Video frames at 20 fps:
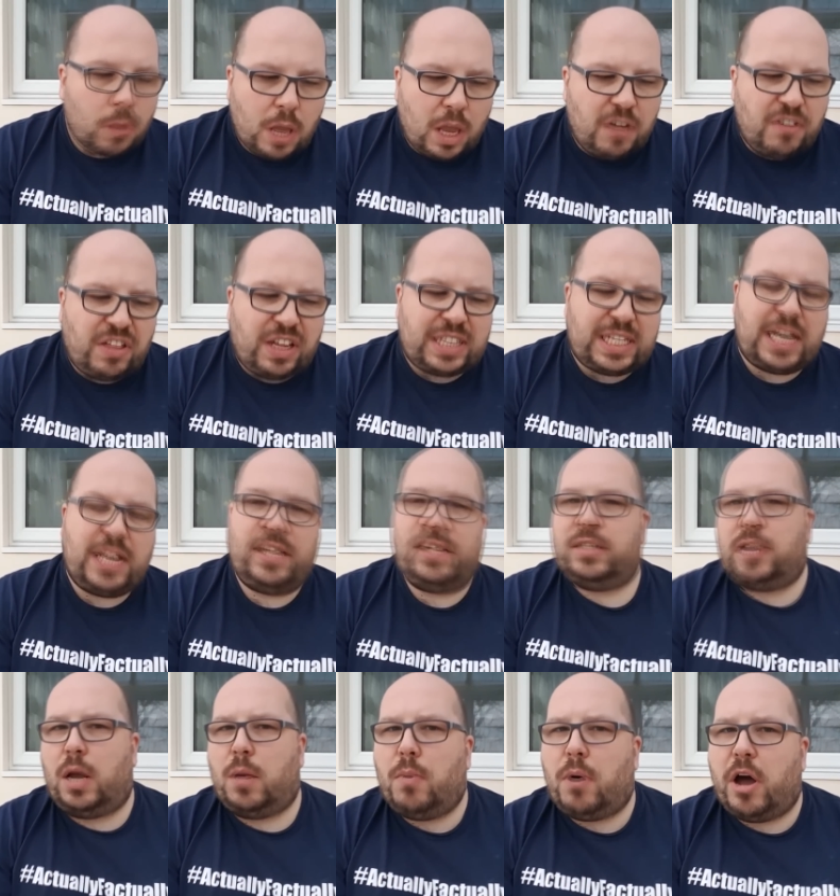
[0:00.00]
if that's anything to
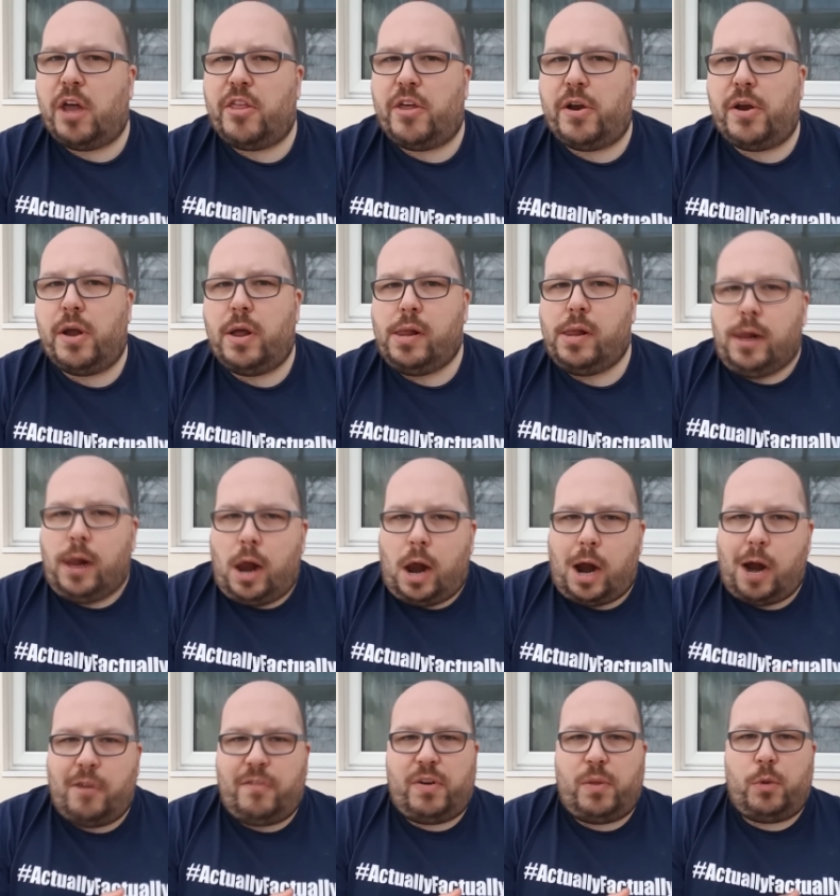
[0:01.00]
go by, then
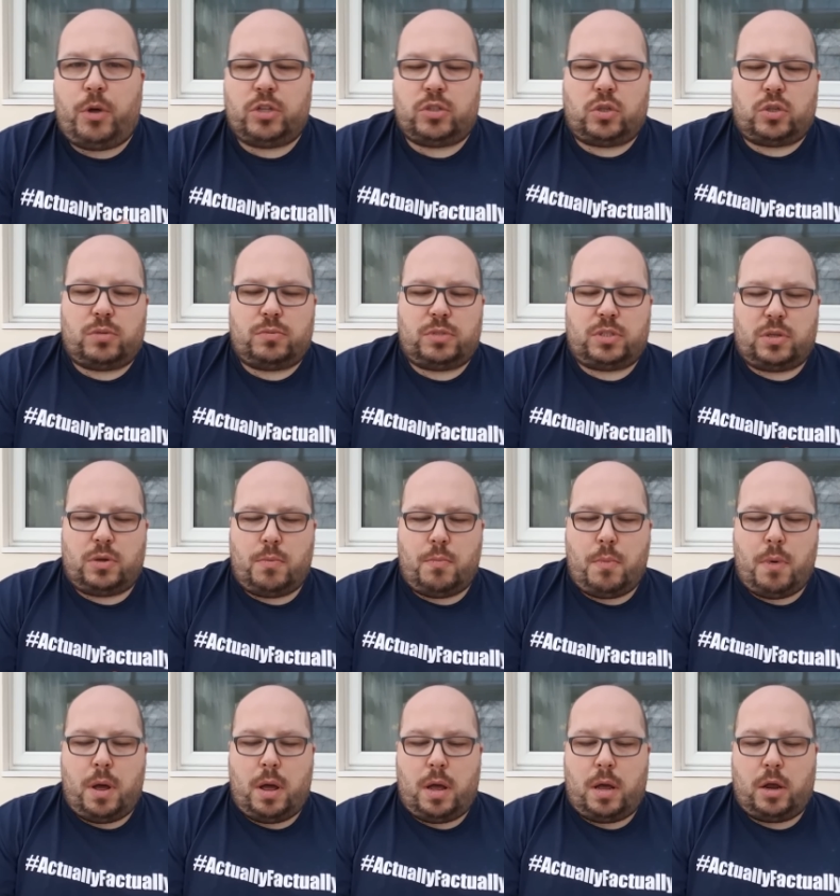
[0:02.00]
hopefully we've got some, some
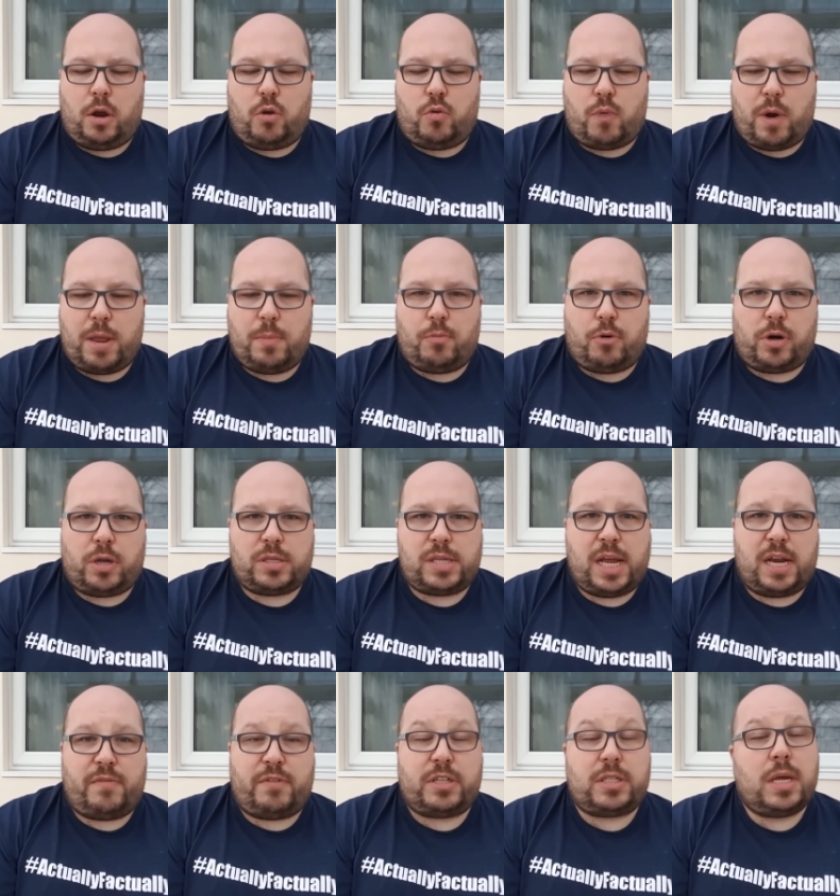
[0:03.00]
uh, great products
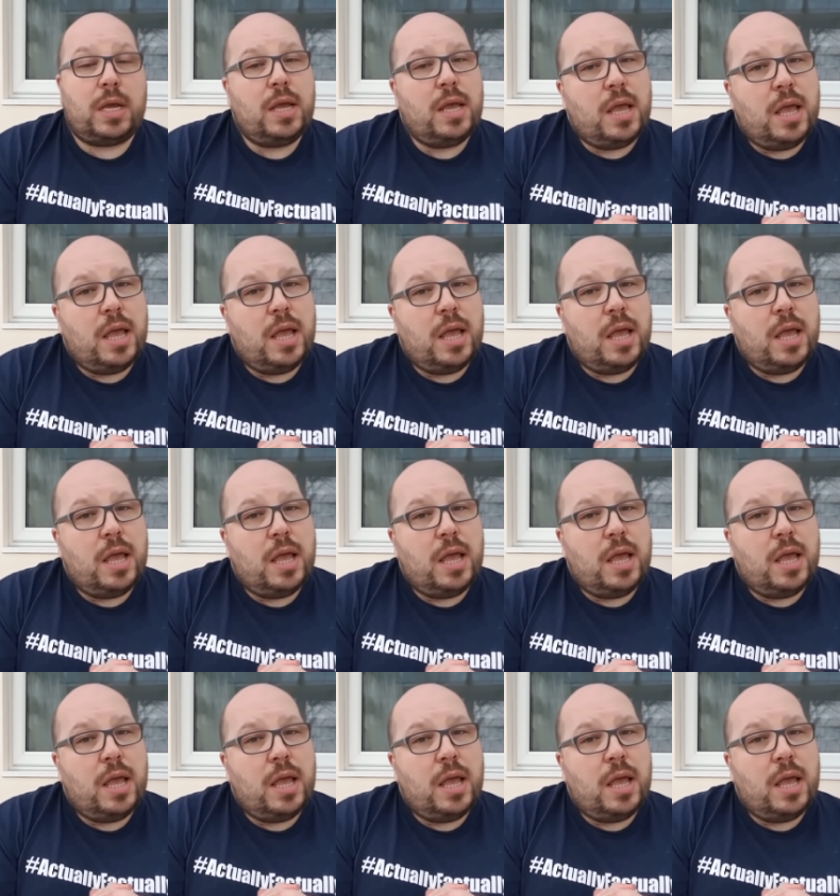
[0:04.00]
ahead of us.